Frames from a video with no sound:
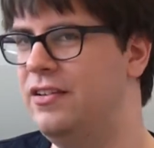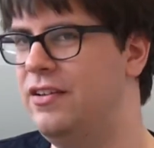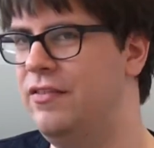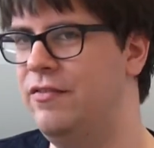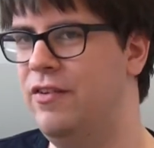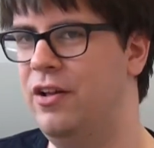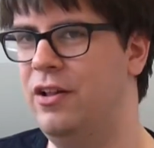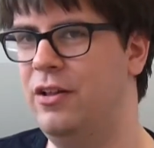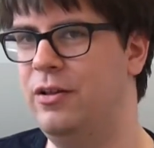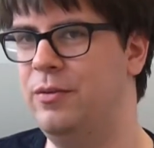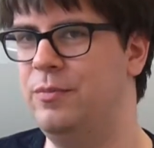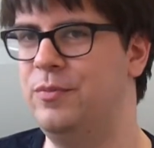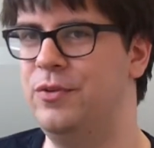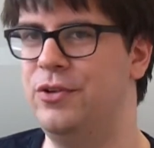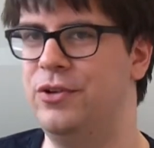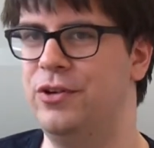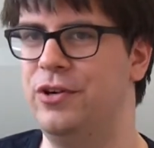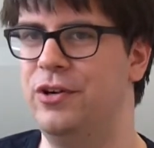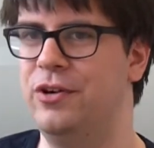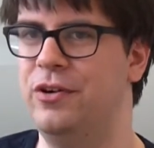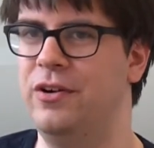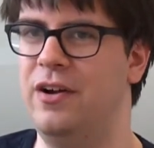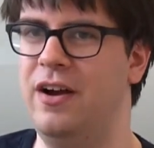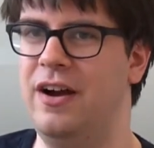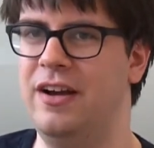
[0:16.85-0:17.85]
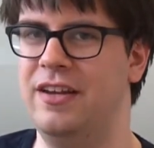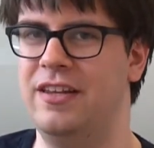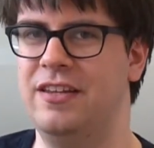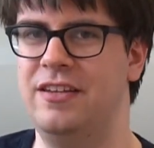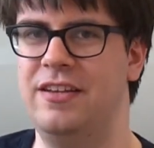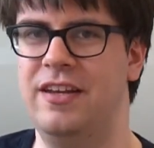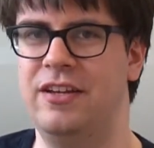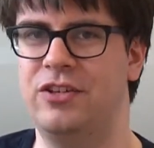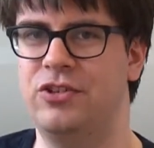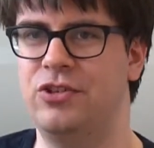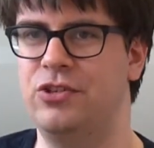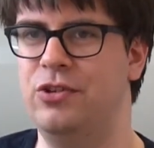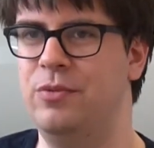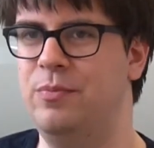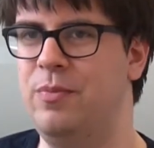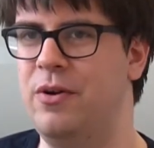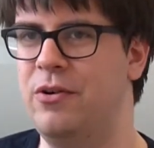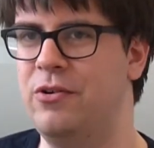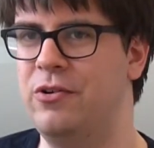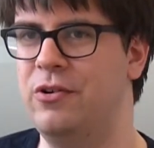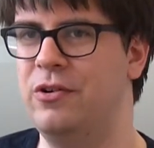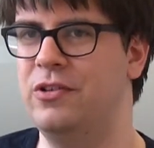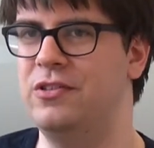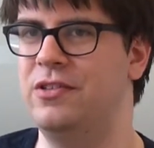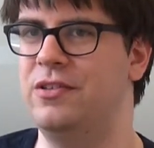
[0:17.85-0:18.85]
developed their architectural
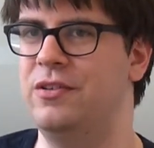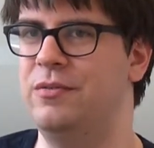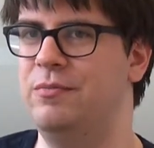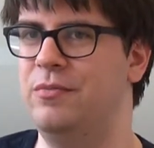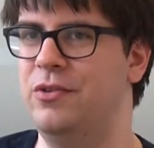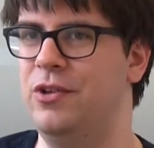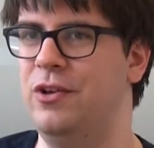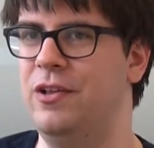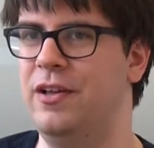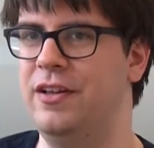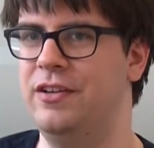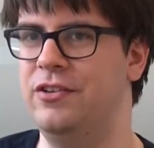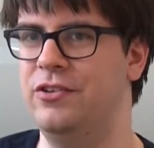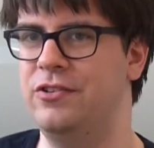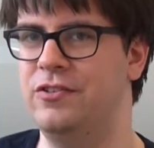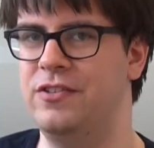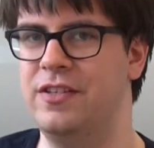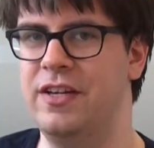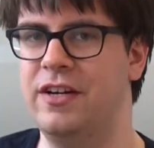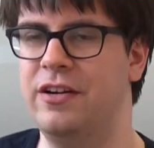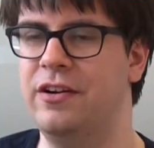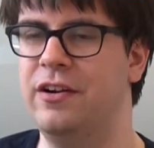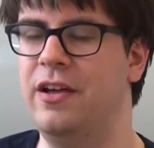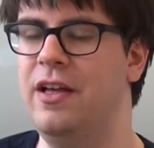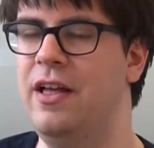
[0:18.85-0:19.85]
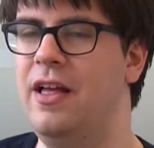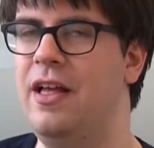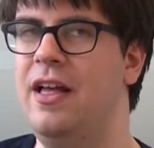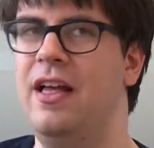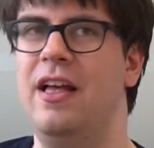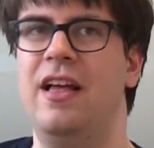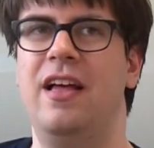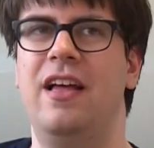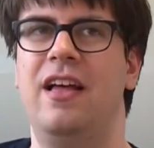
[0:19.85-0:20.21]
power simulators there,